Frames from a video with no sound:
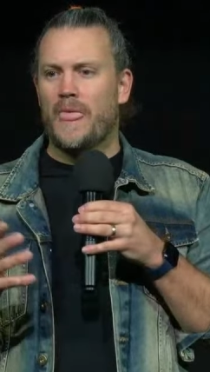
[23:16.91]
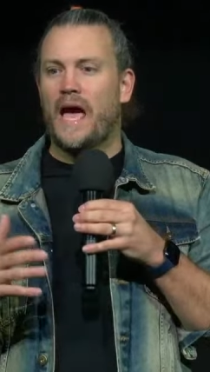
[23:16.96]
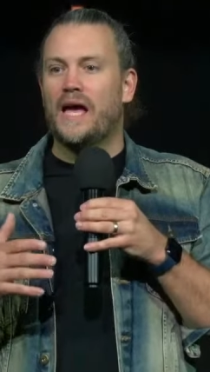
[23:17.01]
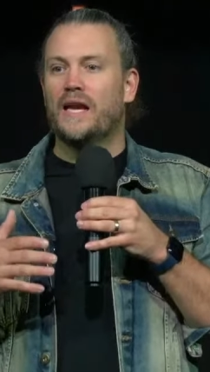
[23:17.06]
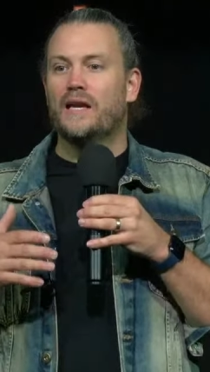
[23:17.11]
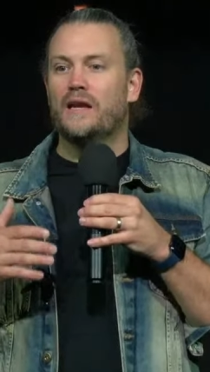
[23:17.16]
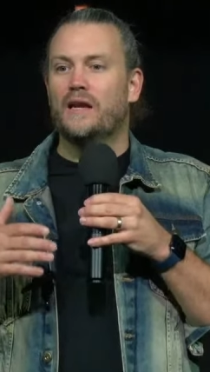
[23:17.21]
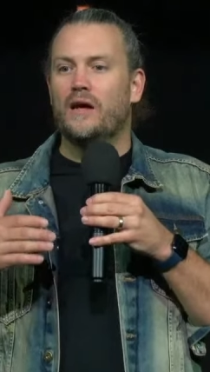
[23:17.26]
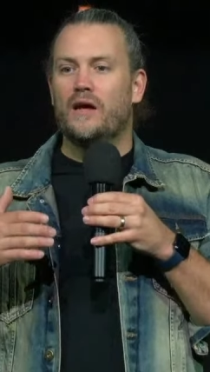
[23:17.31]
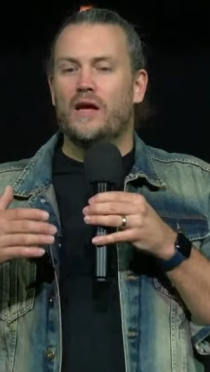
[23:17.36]

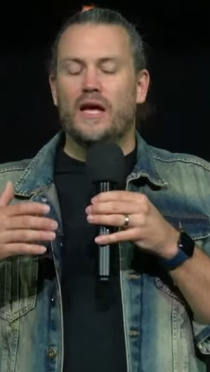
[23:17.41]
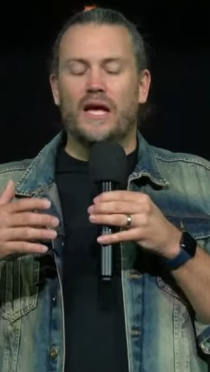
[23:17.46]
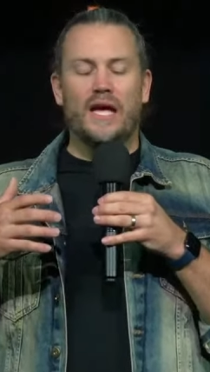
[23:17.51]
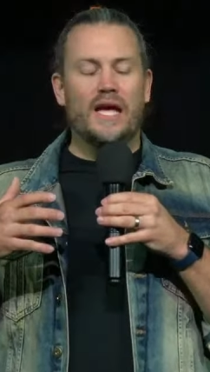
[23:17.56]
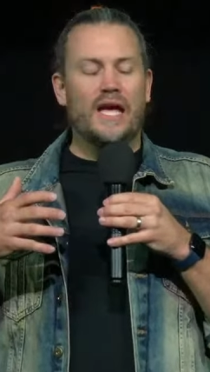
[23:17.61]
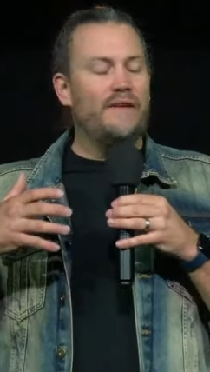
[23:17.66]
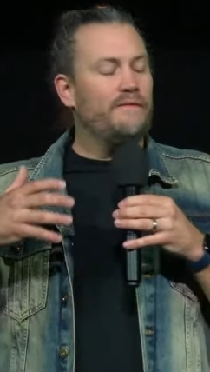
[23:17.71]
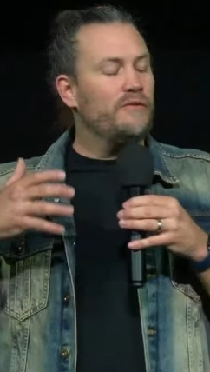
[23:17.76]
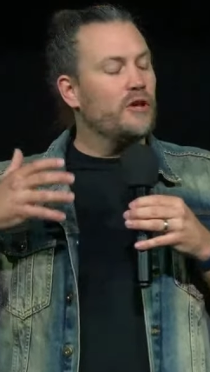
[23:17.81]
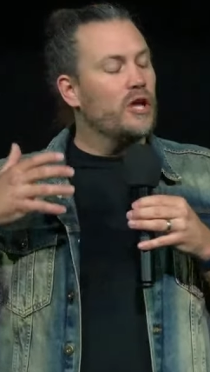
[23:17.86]
and
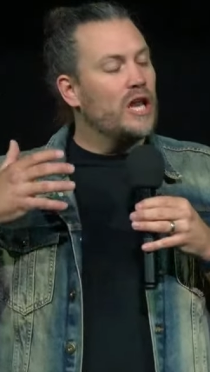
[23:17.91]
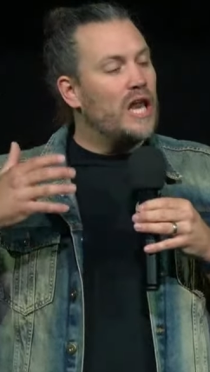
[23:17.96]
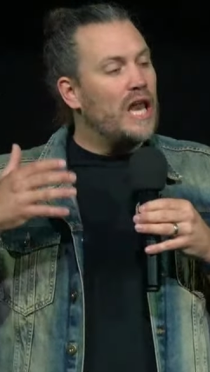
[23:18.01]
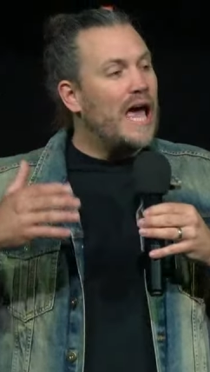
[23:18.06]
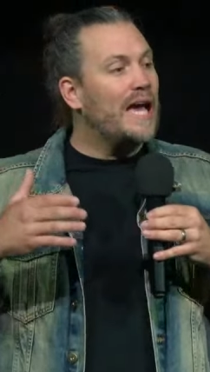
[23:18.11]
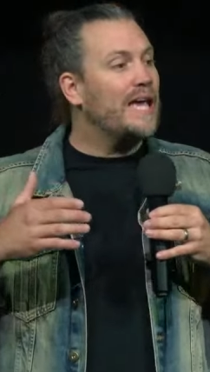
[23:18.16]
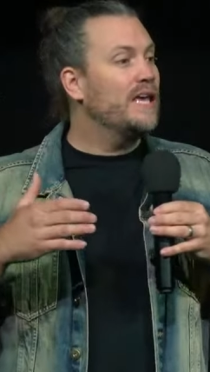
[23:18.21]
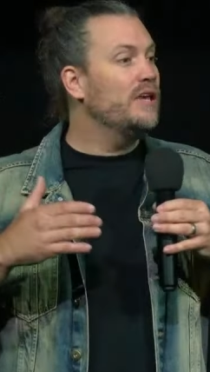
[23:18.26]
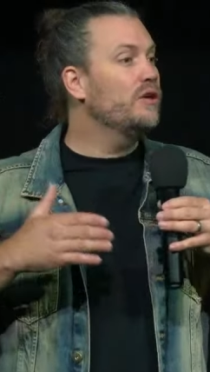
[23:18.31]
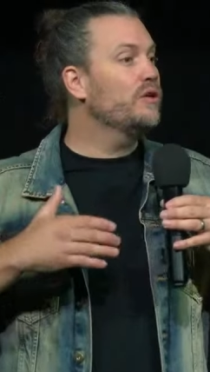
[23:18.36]
if you're
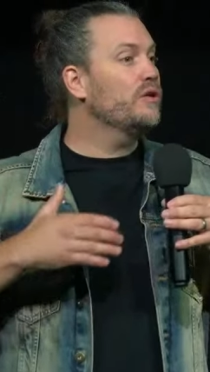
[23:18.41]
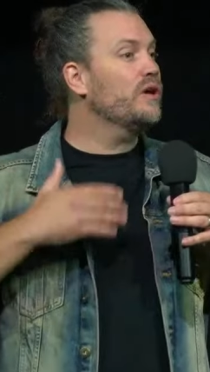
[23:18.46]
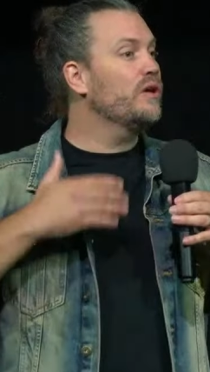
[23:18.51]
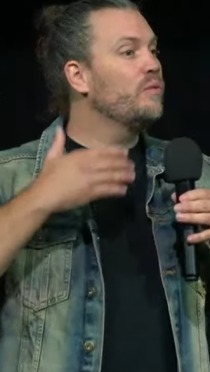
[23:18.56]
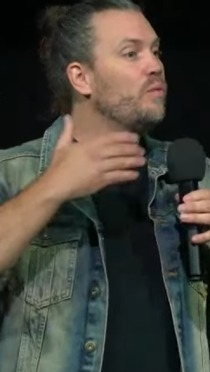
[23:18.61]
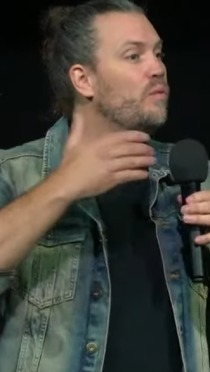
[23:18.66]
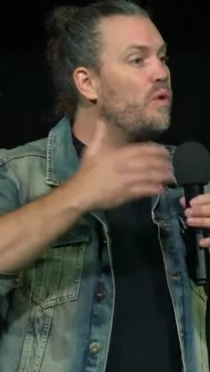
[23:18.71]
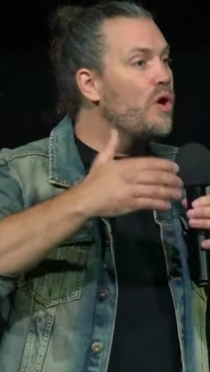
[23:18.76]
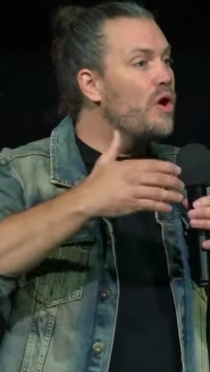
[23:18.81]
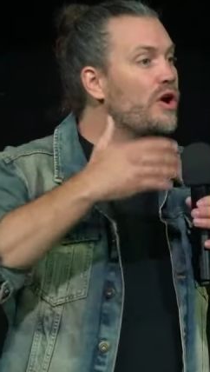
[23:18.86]
lucky, you
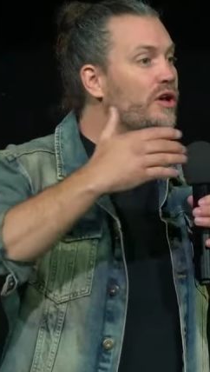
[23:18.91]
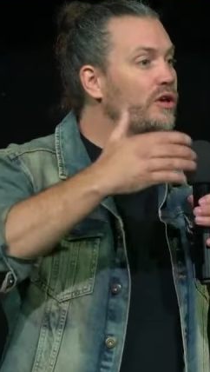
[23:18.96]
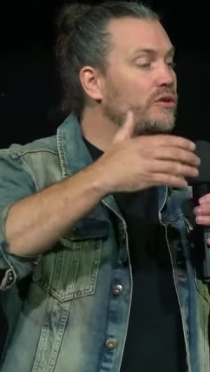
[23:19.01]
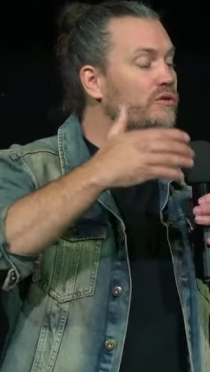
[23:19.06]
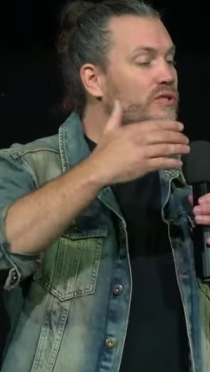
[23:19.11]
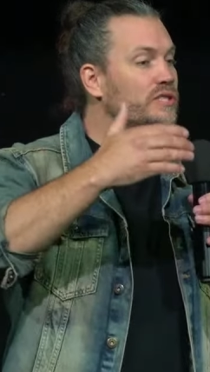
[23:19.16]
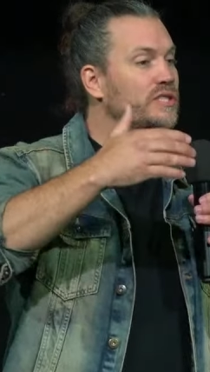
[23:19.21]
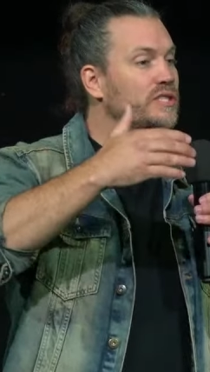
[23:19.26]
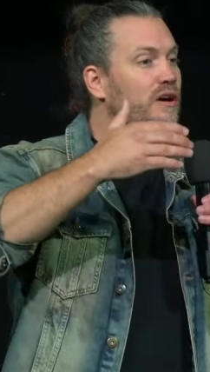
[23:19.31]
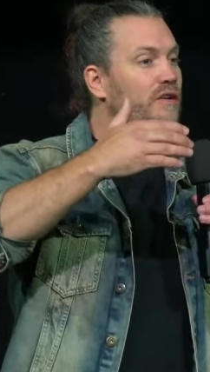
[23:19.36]
can work
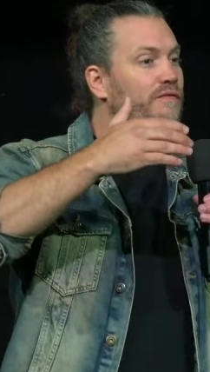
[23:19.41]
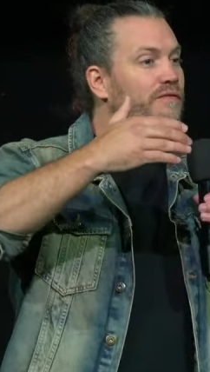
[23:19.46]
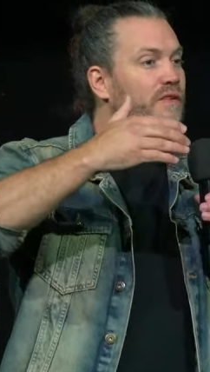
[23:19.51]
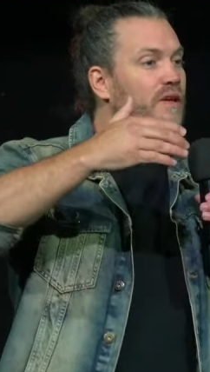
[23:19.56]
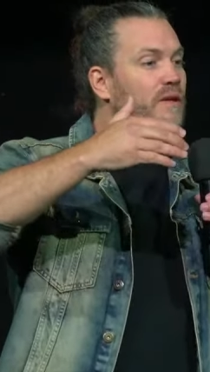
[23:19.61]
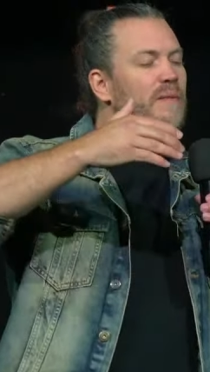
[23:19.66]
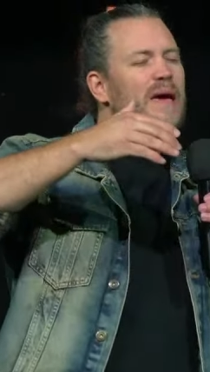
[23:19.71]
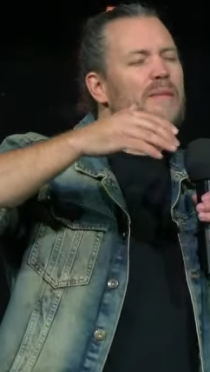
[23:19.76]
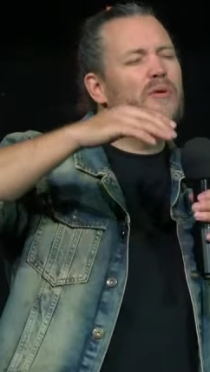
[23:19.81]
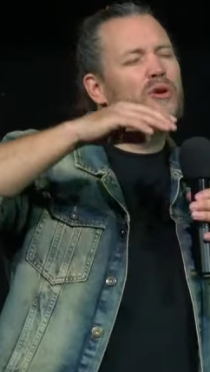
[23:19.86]

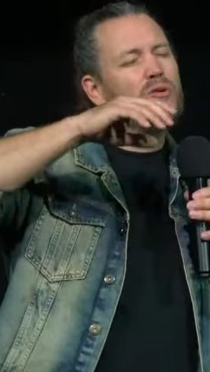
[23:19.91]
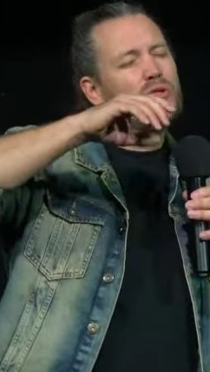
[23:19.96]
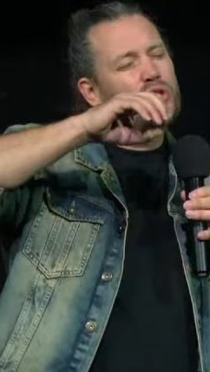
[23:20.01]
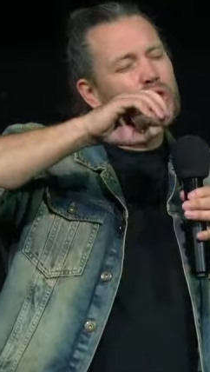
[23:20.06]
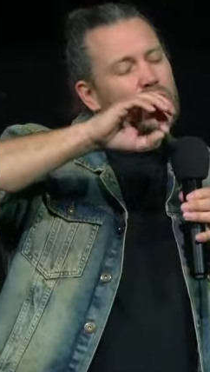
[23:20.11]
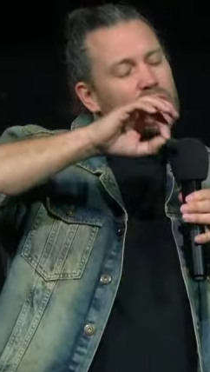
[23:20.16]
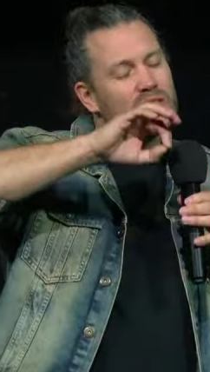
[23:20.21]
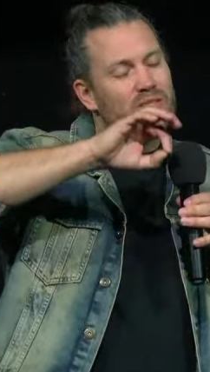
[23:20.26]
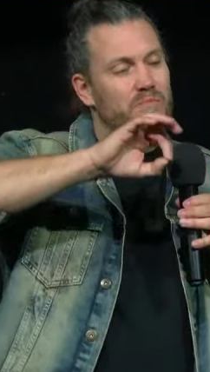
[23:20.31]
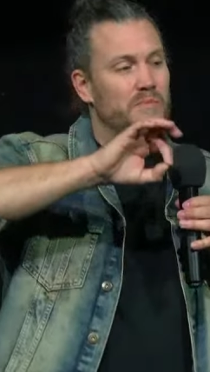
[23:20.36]
yourself, maybe you
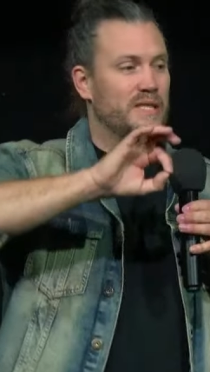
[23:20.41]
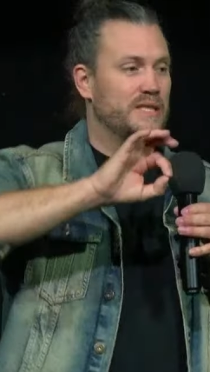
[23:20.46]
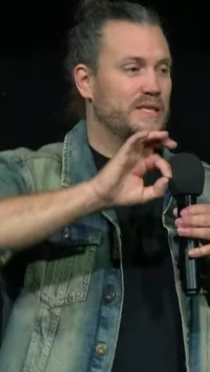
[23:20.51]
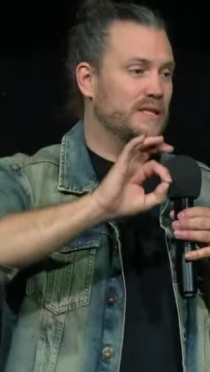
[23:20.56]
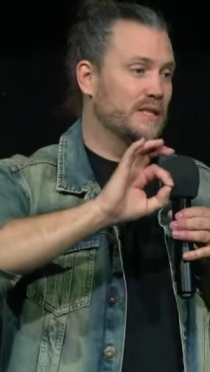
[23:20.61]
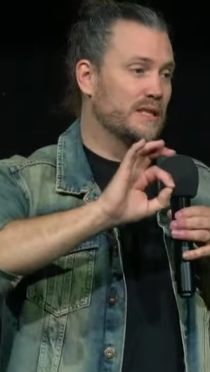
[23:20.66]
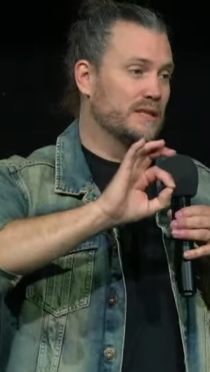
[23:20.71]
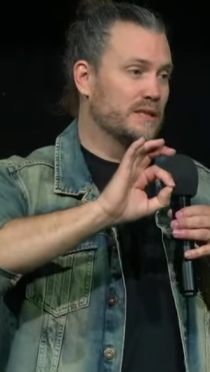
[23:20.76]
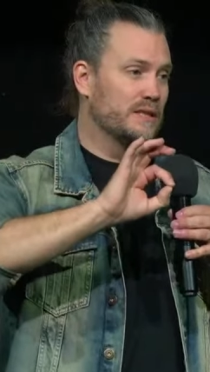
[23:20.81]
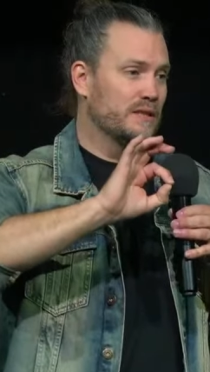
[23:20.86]
just
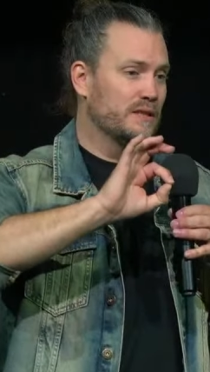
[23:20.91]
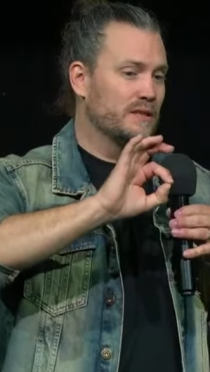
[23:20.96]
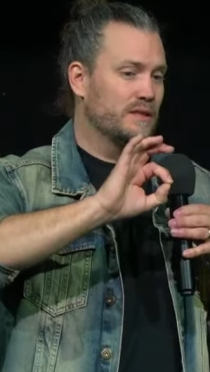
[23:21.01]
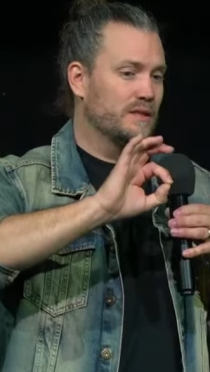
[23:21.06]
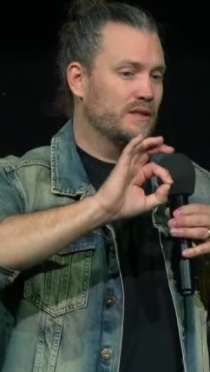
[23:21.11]
missed it,